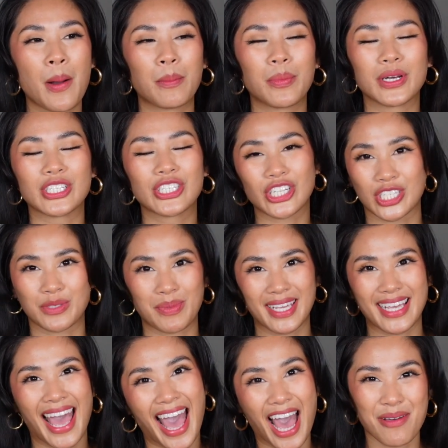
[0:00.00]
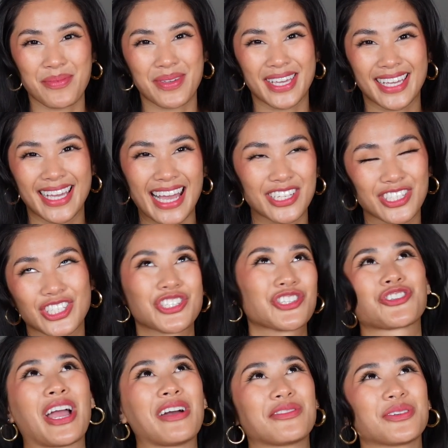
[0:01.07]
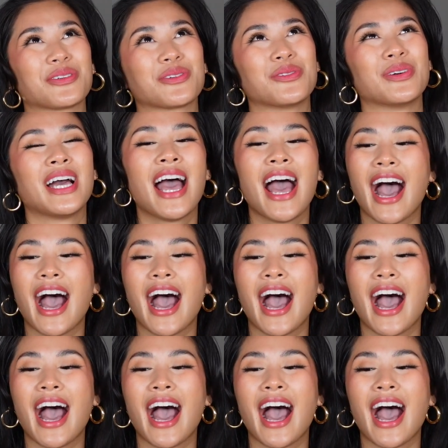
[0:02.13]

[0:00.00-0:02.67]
but just be happy and just travel.